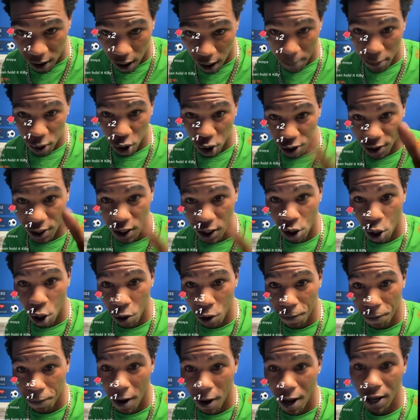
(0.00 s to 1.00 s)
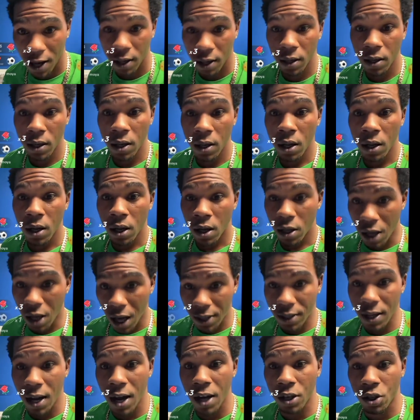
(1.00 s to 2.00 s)
I am just see don't fall.
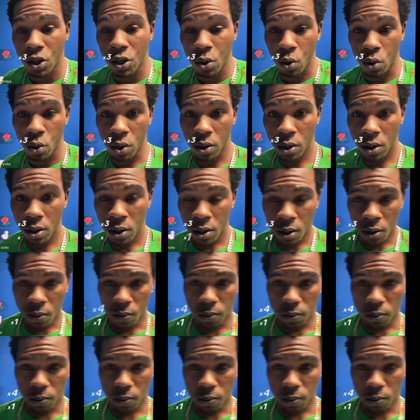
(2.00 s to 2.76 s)
Yeah, that true.